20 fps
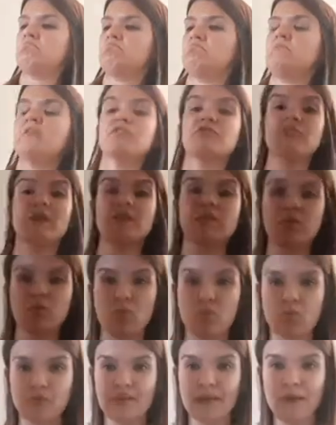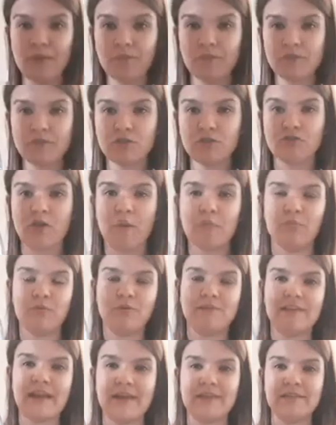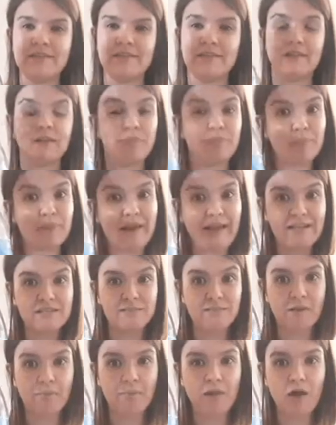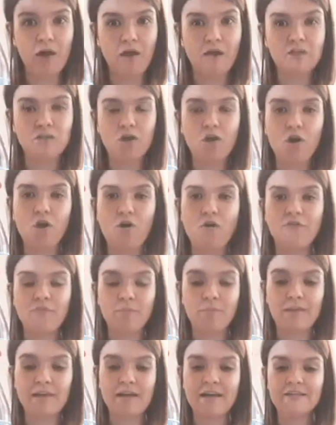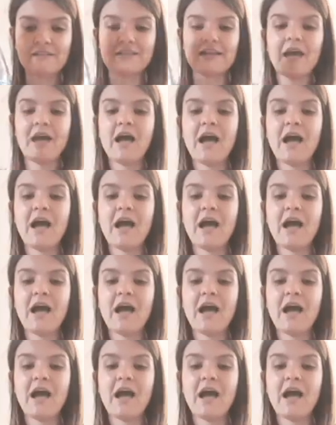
soda water to represent the plasma part of the blood.